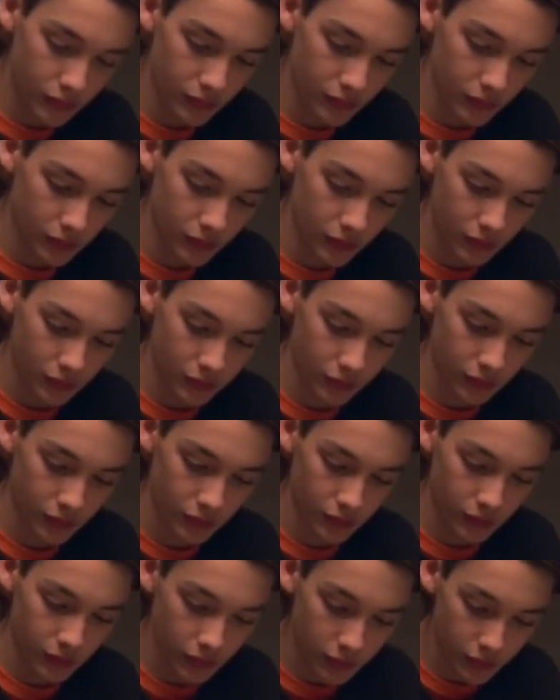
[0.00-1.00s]

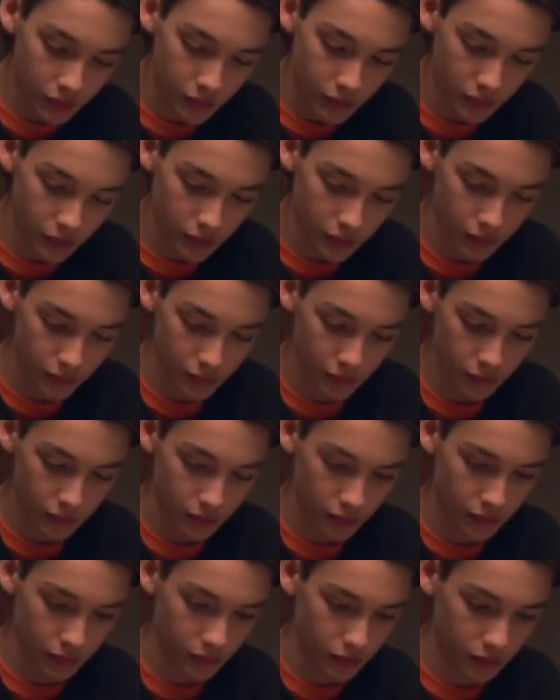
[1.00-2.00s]

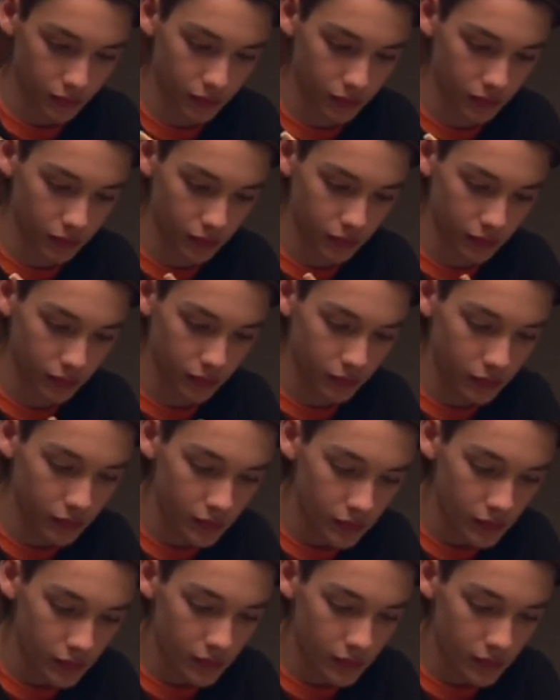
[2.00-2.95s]
This person isn't speaking.